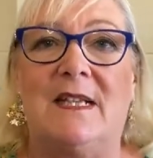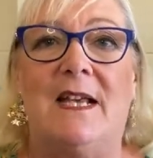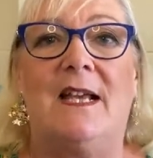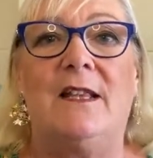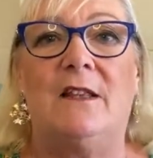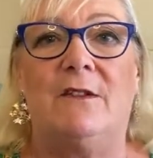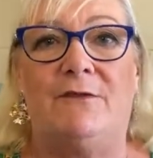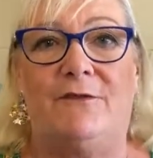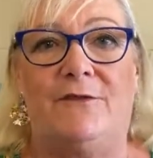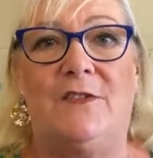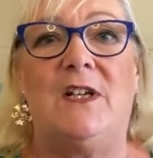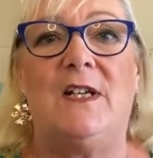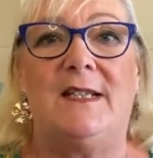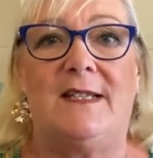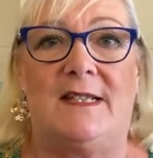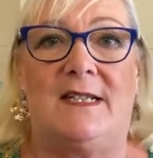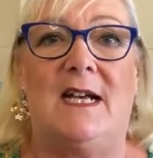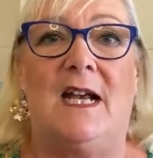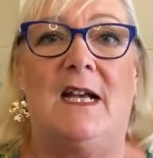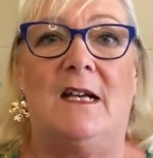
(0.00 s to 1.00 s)
like the
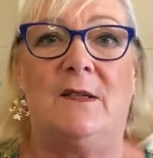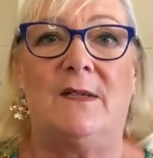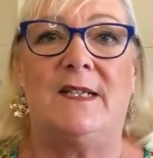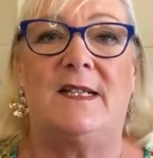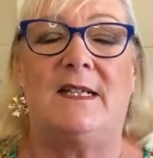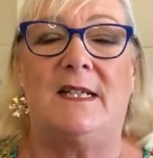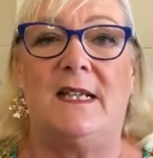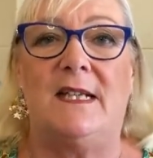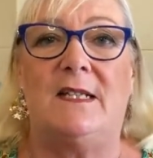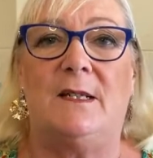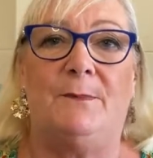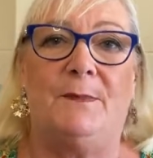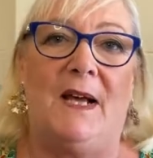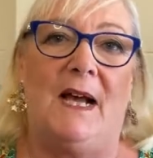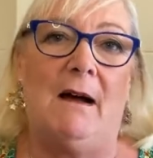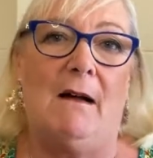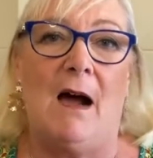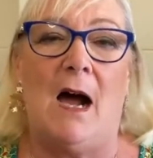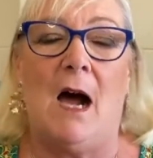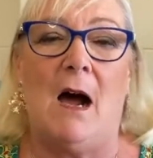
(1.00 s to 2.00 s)
first house is
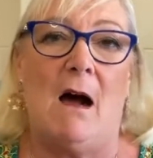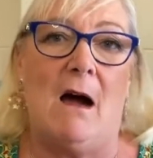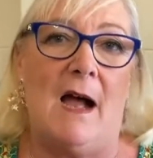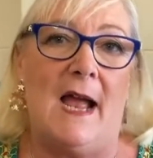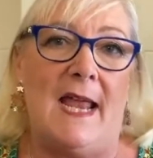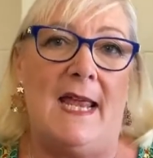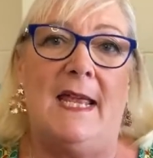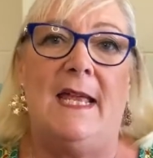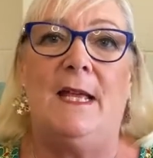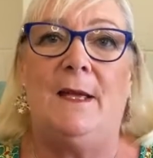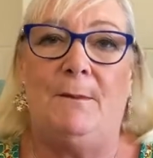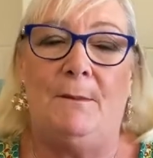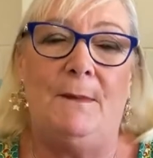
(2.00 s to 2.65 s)
about I,